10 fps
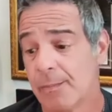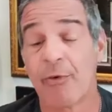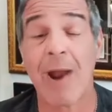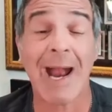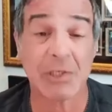
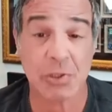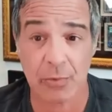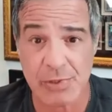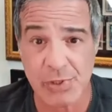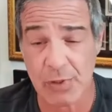fractional
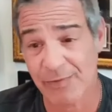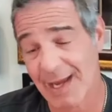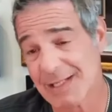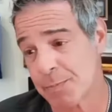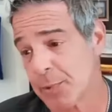reserve.
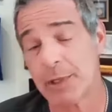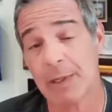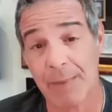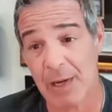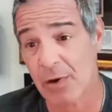That's Bernie
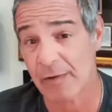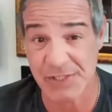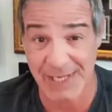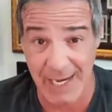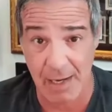Madoff's
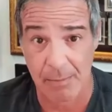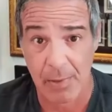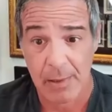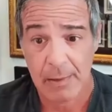scam.